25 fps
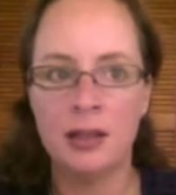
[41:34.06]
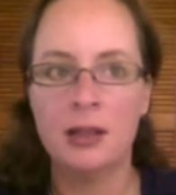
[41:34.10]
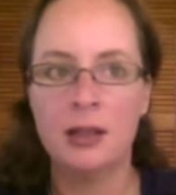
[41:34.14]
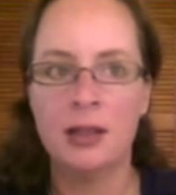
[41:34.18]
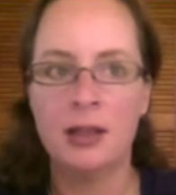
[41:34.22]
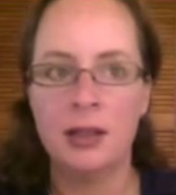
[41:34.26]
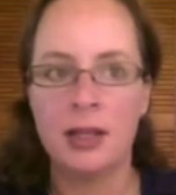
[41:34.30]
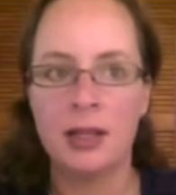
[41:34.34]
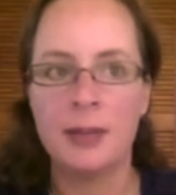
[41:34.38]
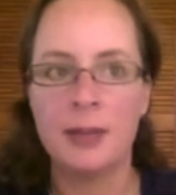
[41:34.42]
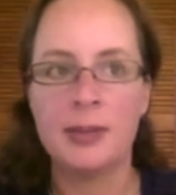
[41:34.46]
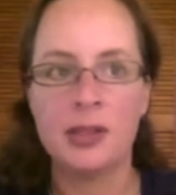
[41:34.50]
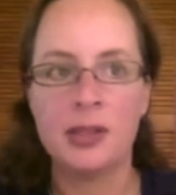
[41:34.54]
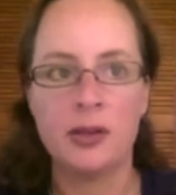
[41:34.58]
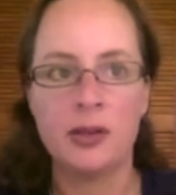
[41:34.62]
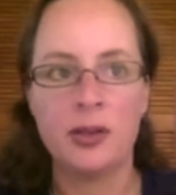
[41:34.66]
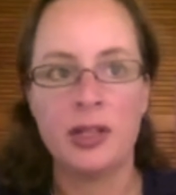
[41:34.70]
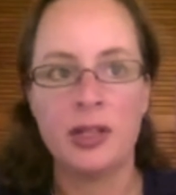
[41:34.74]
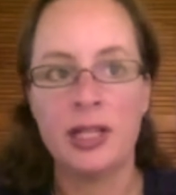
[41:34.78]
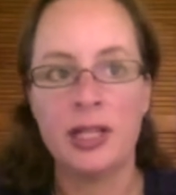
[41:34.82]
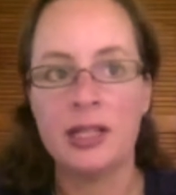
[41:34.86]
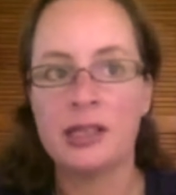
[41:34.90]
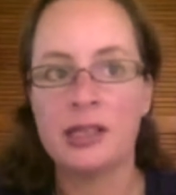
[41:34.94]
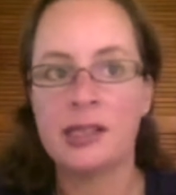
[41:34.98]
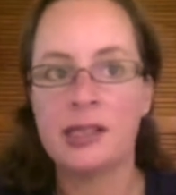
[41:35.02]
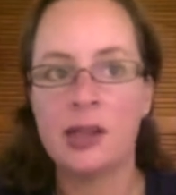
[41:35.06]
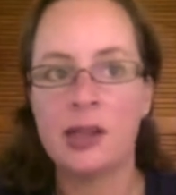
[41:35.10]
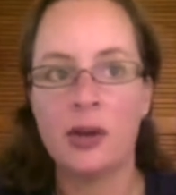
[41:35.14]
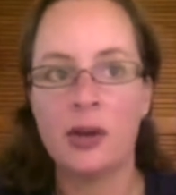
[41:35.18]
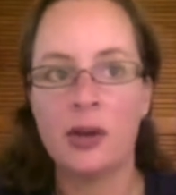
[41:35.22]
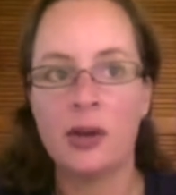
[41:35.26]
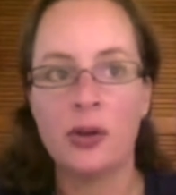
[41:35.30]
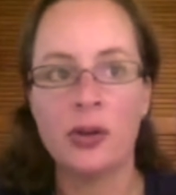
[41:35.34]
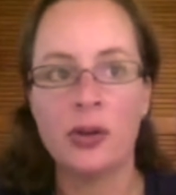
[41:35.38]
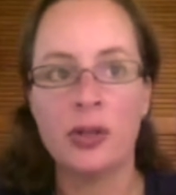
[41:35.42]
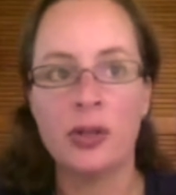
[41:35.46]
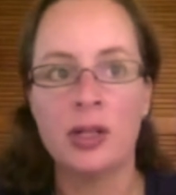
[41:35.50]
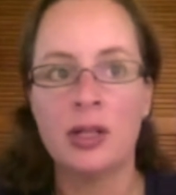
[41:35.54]
Absolutely. And
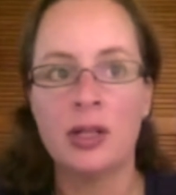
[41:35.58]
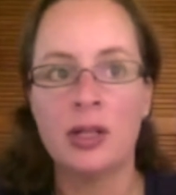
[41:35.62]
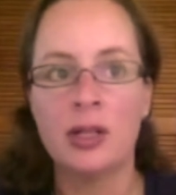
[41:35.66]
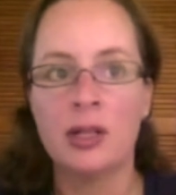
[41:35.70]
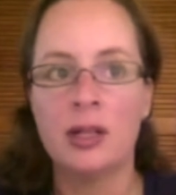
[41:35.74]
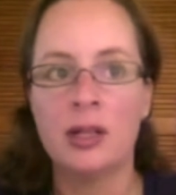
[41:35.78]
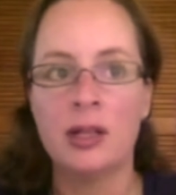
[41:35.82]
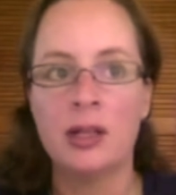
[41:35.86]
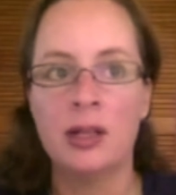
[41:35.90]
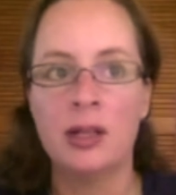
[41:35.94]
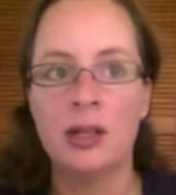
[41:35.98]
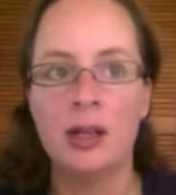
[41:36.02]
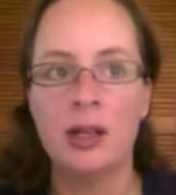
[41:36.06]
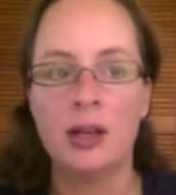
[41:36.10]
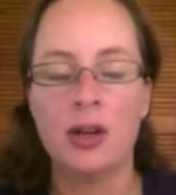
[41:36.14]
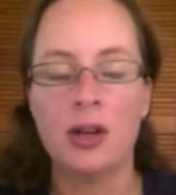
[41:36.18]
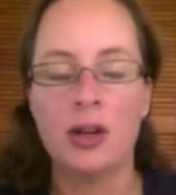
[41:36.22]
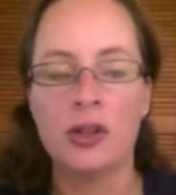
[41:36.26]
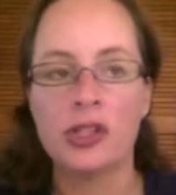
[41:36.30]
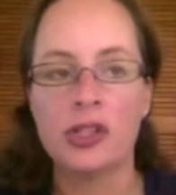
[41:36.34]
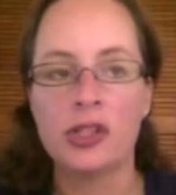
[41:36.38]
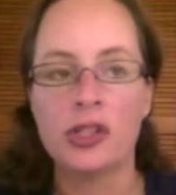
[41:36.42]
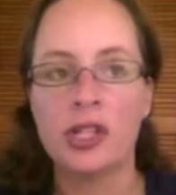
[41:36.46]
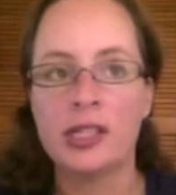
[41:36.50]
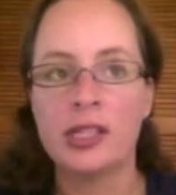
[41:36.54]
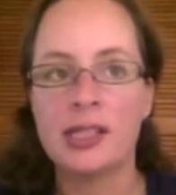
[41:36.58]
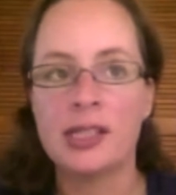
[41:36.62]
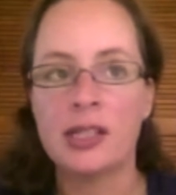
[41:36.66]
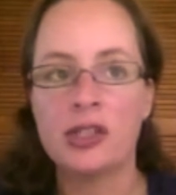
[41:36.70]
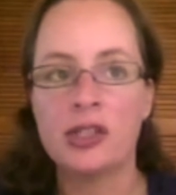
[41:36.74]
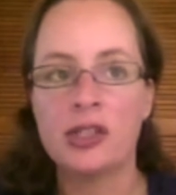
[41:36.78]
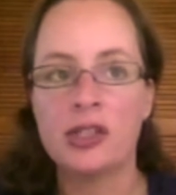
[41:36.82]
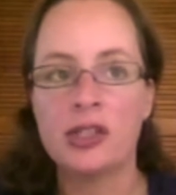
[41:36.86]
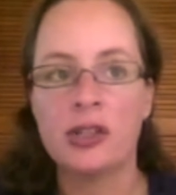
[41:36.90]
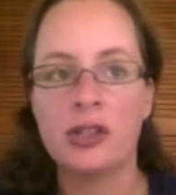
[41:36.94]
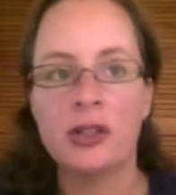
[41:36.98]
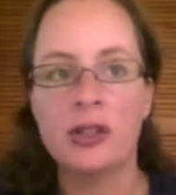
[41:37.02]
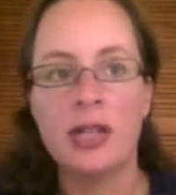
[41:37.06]
so, gosh, that's such
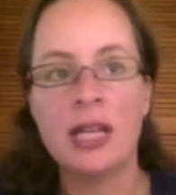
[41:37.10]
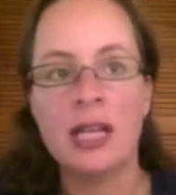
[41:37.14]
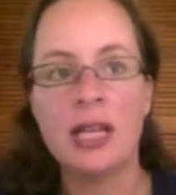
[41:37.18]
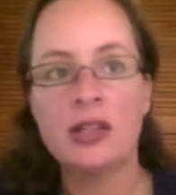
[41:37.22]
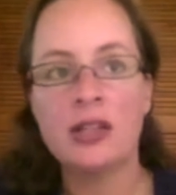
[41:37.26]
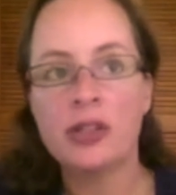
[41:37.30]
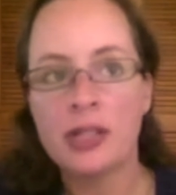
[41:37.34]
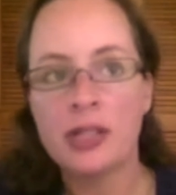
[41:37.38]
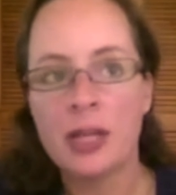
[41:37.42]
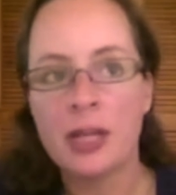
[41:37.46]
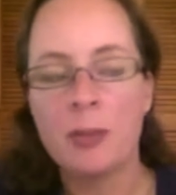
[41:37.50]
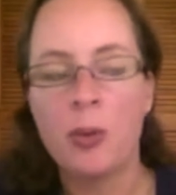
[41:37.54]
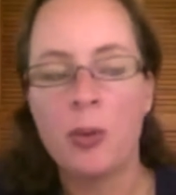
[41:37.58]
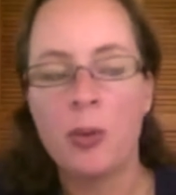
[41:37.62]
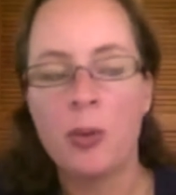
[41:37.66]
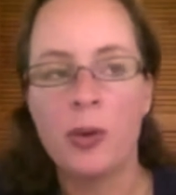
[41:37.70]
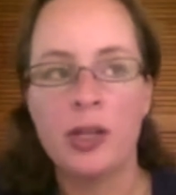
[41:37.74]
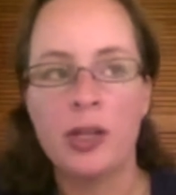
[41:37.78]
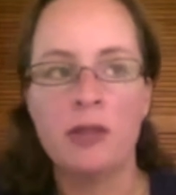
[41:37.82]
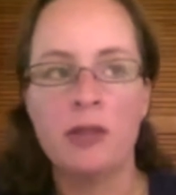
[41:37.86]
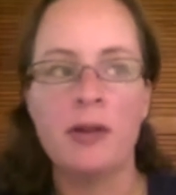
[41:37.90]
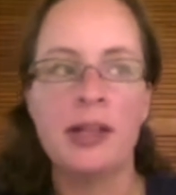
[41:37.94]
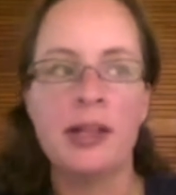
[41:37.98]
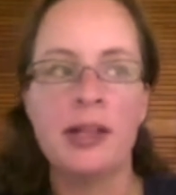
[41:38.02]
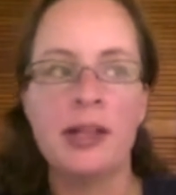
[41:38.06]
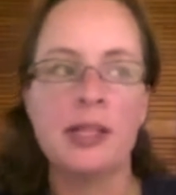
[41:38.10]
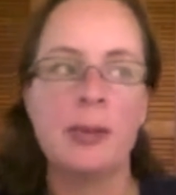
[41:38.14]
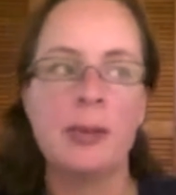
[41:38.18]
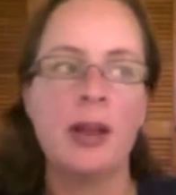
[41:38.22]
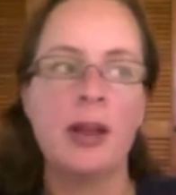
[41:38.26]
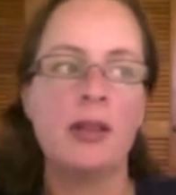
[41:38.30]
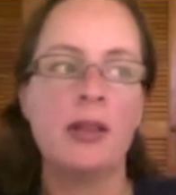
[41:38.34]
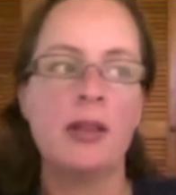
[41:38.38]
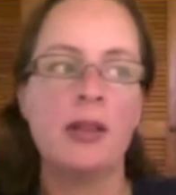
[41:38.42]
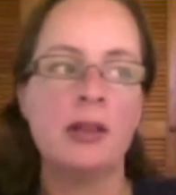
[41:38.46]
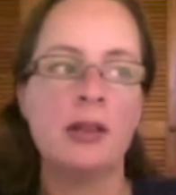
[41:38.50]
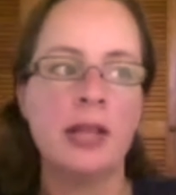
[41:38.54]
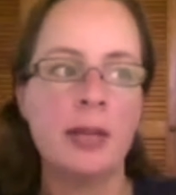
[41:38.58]
an interesting point you raise
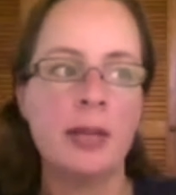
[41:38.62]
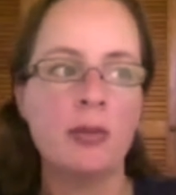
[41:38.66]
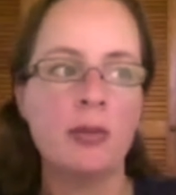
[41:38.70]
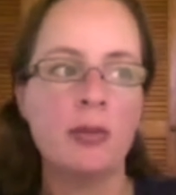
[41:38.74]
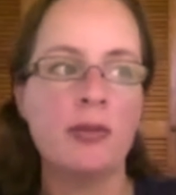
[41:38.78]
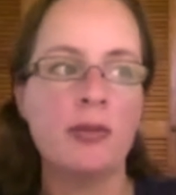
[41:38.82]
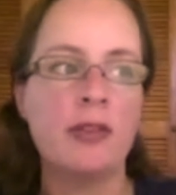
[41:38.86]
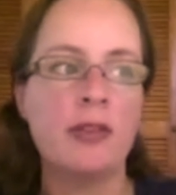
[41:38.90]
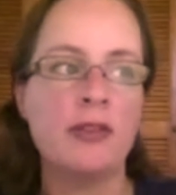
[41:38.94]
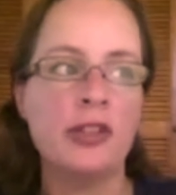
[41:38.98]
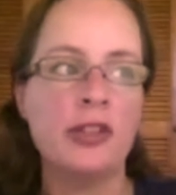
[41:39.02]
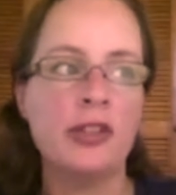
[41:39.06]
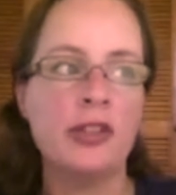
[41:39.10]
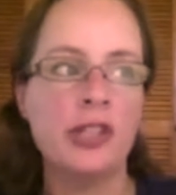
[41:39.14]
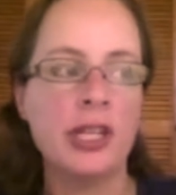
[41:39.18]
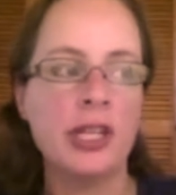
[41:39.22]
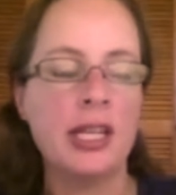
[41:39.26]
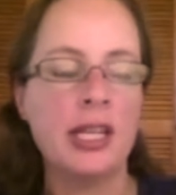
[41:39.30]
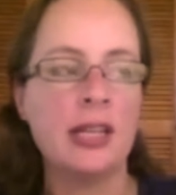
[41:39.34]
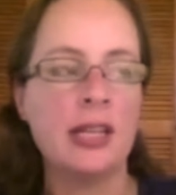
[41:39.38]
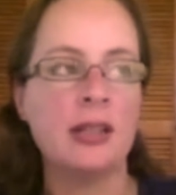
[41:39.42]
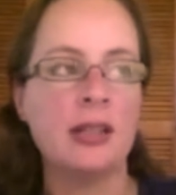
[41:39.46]
about the label refugee.